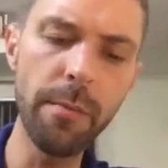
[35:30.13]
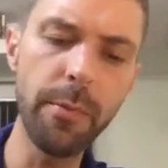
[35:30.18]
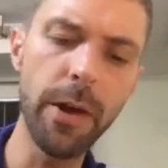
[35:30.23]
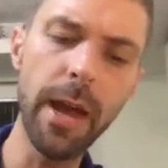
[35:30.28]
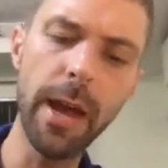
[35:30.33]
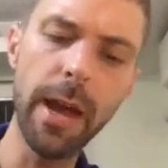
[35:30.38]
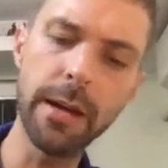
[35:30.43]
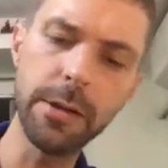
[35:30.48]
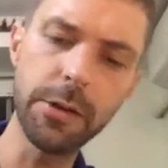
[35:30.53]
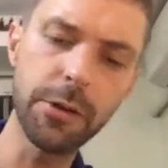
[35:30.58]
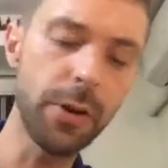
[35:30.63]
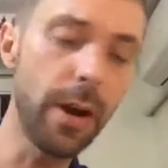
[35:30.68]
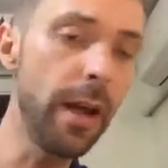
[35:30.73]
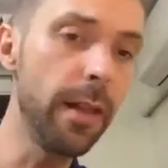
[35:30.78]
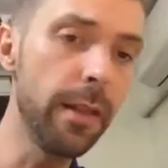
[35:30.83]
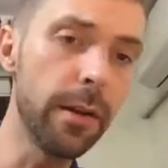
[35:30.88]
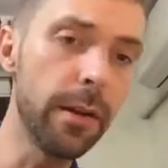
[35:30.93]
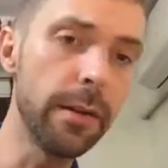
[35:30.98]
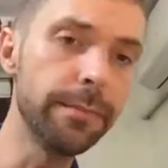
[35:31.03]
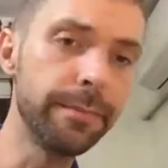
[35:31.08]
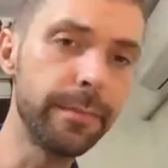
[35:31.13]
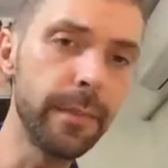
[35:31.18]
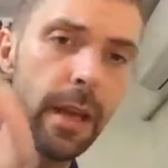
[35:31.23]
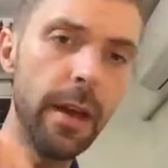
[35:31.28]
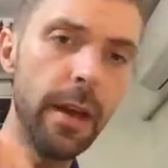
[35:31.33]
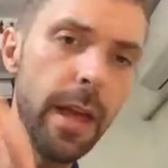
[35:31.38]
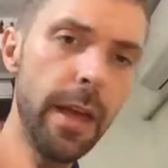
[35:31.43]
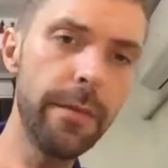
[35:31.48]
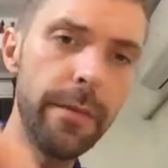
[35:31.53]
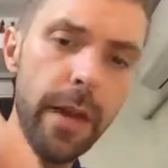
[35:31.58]
We had a trailer,
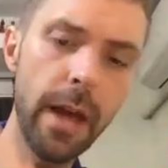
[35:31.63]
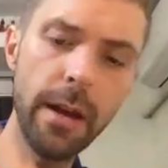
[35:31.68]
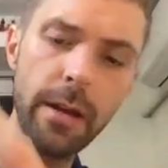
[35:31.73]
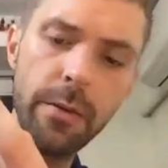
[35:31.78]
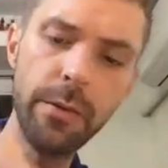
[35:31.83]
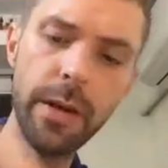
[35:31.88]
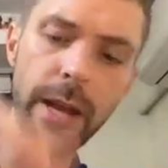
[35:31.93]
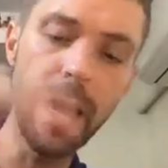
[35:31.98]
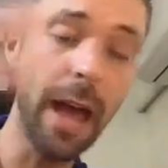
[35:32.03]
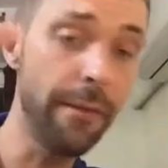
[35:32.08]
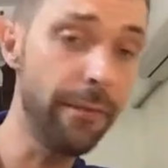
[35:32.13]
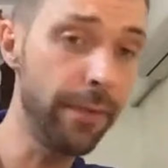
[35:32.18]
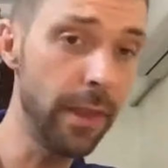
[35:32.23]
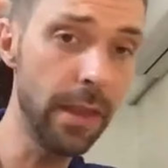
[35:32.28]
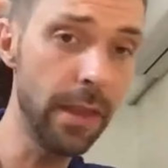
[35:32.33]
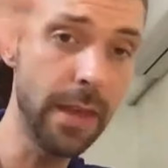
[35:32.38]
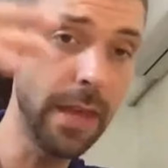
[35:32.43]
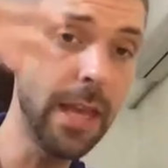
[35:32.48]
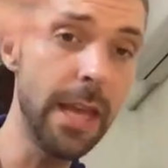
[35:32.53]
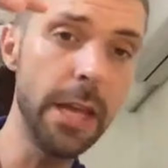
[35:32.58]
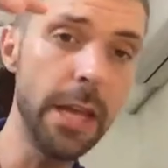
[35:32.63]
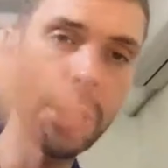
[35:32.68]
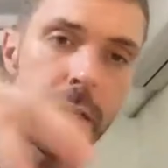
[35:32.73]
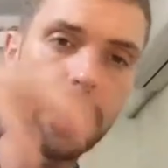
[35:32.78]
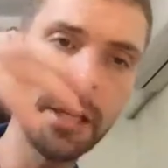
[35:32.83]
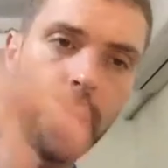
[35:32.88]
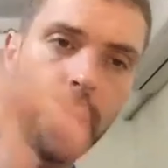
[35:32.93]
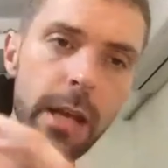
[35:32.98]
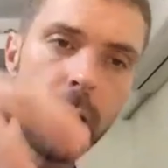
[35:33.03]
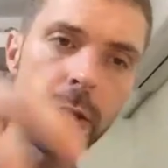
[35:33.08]
and it would have the
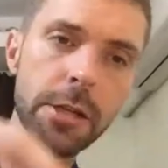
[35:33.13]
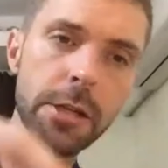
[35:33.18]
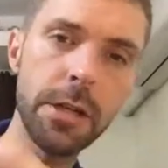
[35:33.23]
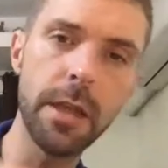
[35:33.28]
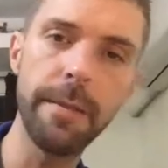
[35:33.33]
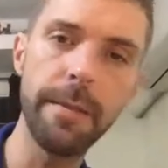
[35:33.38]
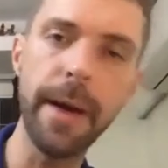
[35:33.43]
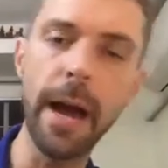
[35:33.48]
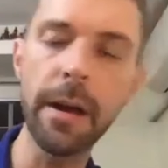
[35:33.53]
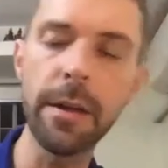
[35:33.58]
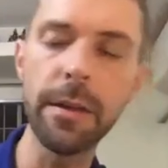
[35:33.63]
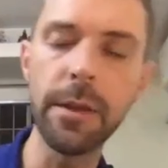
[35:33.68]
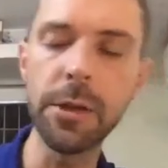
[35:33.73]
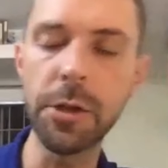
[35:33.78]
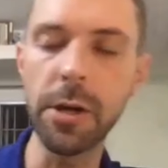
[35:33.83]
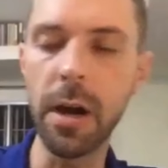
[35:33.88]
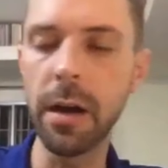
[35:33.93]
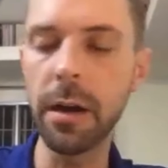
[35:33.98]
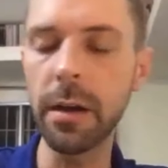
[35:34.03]
hitch hitched to the back of the truck.